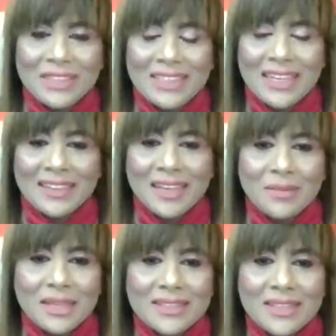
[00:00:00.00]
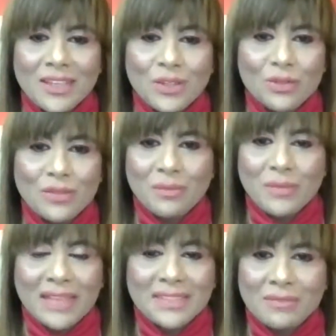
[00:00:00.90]
it. And I must say, you've
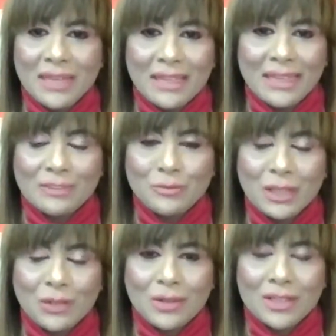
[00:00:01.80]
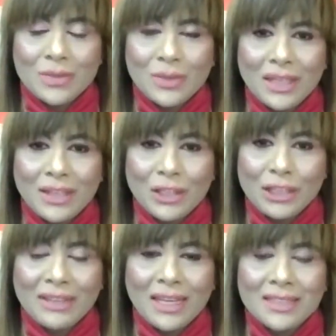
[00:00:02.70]
impacted my life, because when I
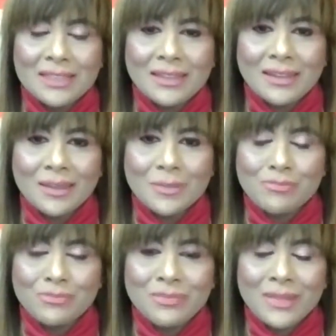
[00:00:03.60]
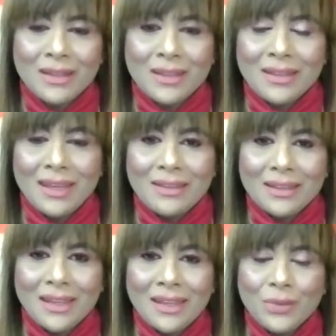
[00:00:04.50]
heard that the other
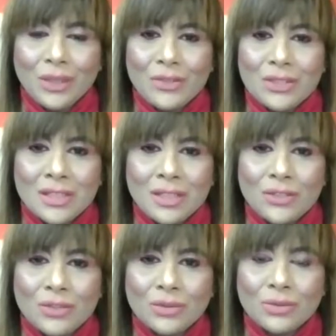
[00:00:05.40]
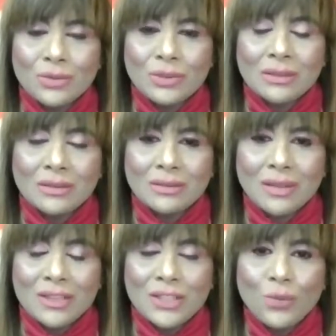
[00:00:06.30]
day, when you said you
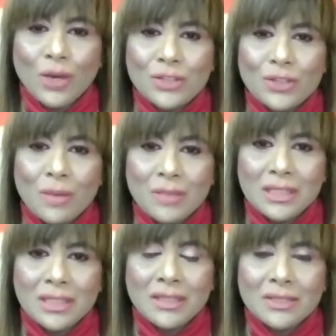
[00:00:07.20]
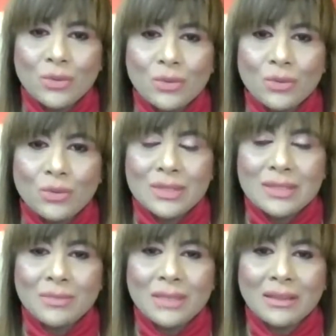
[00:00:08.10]
actually watch comedies or
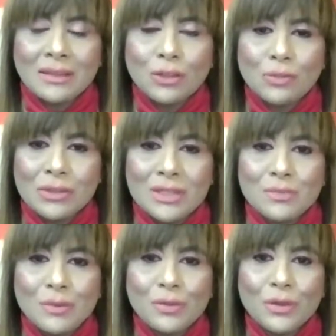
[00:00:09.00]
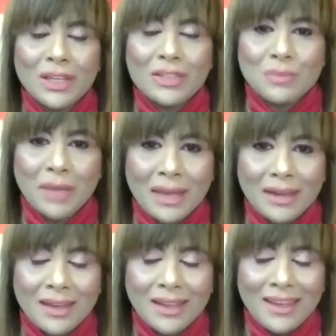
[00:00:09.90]
something humorous before going to
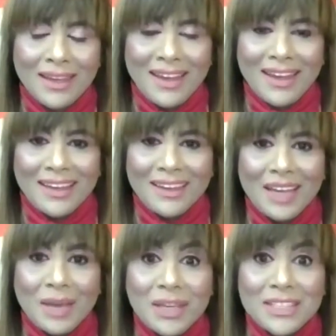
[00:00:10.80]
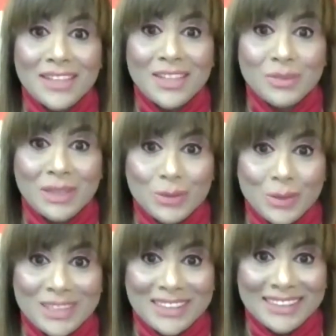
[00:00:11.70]
bed, I mentioned that to my
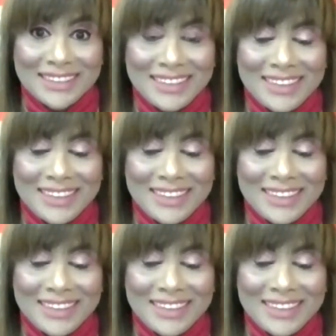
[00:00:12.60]
daughter.